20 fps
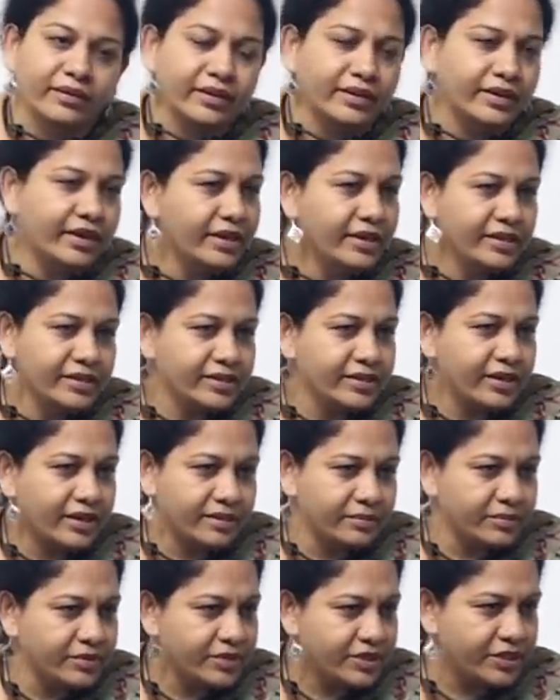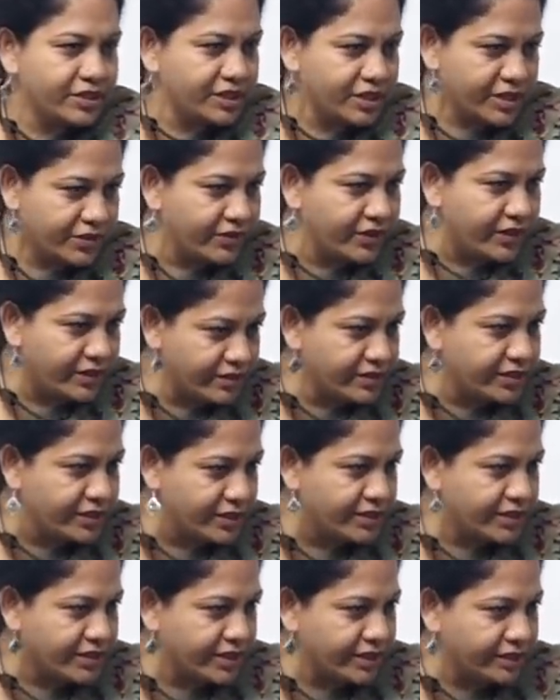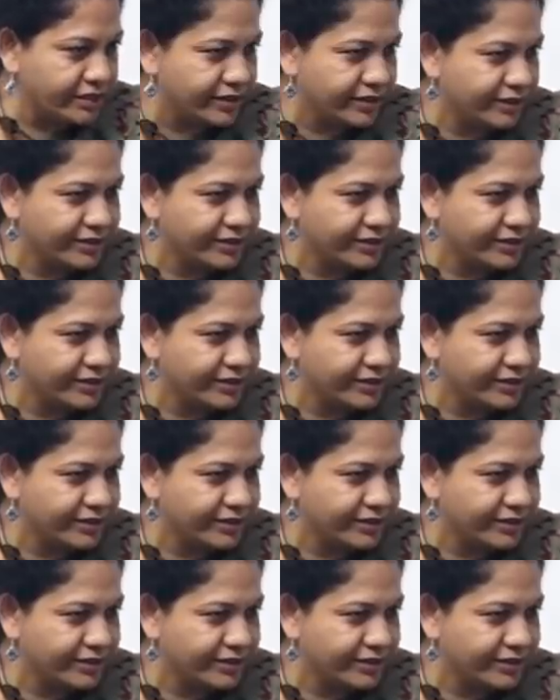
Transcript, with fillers: Dentists are the most richest fellows these days.